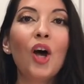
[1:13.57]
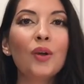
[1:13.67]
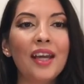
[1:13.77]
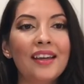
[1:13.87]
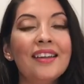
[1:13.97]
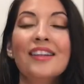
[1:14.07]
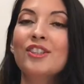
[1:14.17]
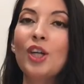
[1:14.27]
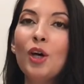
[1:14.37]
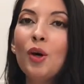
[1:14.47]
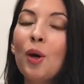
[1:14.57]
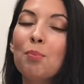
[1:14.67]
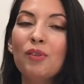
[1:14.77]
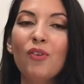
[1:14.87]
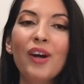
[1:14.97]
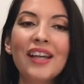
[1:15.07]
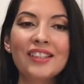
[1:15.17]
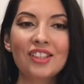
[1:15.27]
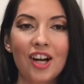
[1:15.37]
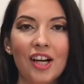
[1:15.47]
Okay, so before I
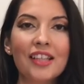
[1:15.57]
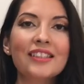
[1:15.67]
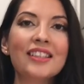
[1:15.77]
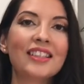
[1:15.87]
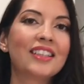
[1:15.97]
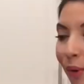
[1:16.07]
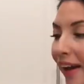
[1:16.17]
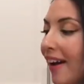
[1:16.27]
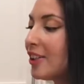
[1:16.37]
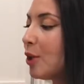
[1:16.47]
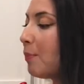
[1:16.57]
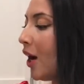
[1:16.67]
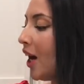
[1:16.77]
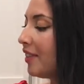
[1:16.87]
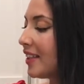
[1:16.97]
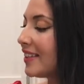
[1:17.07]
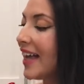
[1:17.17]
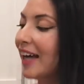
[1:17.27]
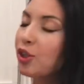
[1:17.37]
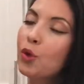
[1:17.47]
start, I also bought this
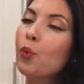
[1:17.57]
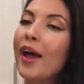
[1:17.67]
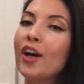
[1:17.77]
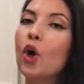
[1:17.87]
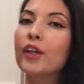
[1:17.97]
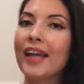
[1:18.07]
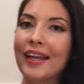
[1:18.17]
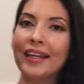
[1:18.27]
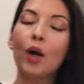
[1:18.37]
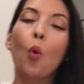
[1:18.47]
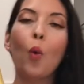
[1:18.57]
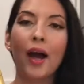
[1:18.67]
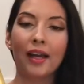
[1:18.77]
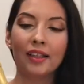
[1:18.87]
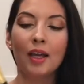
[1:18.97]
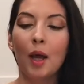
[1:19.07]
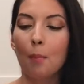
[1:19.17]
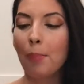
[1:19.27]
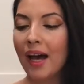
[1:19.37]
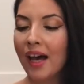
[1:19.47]
natural red organic wine
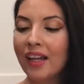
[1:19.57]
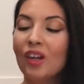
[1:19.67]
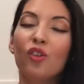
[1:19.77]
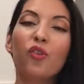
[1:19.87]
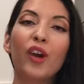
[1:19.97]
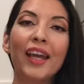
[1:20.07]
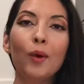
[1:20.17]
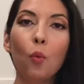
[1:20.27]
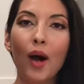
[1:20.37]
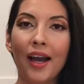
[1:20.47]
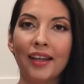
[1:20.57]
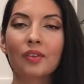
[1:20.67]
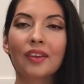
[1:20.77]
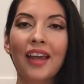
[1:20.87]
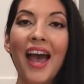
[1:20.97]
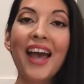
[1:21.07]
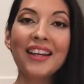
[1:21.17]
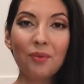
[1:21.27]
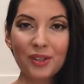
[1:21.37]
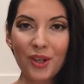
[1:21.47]
by Frey Wine, and
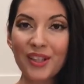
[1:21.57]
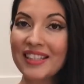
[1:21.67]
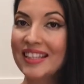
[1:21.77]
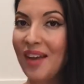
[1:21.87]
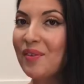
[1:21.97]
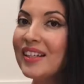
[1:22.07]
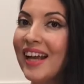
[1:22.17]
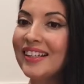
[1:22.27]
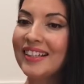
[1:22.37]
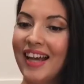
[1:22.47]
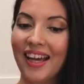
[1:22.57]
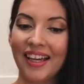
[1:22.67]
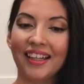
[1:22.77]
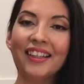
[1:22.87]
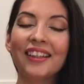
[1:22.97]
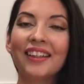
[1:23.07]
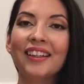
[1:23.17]
it was only $7.99.